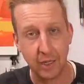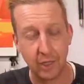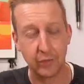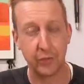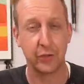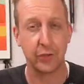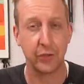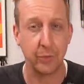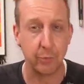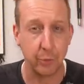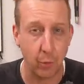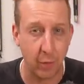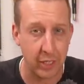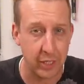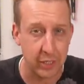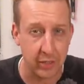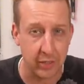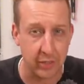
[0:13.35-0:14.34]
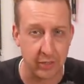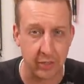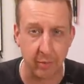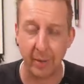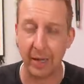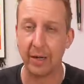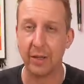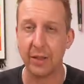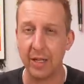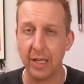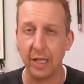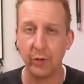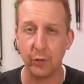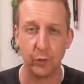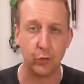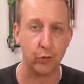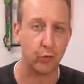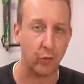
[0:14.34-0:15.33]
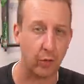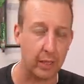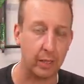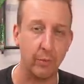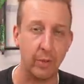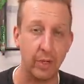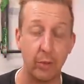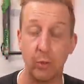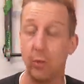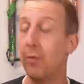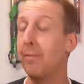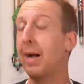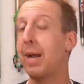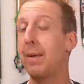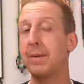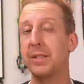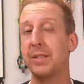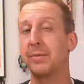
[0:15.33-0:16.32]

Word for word: ask us some questions about the things you're struggling with or maybe